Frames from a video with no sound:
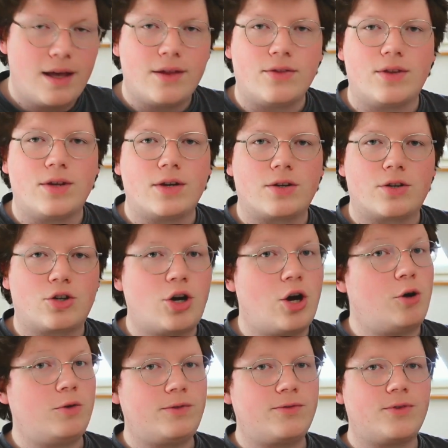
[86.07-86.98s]
The
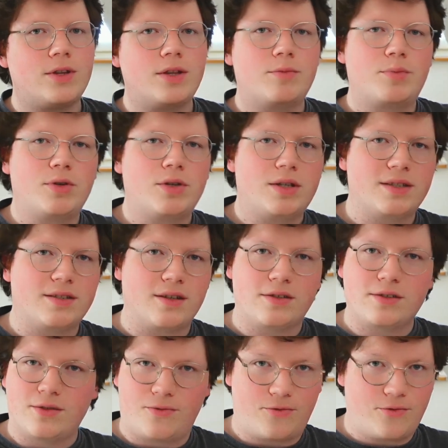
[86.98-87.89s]
code for the book is
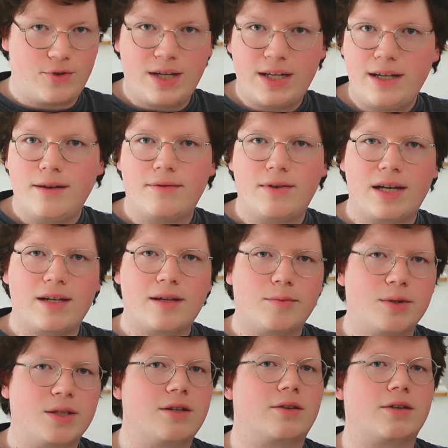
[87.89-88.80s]
also freely
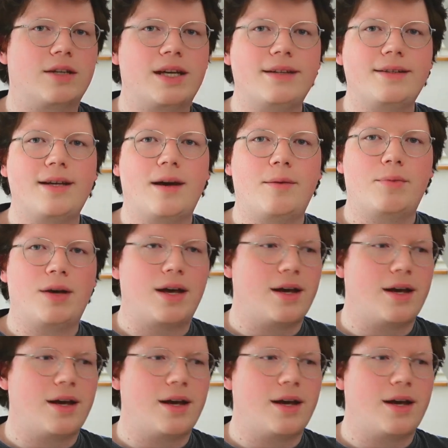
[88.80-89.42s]
available on GitHub.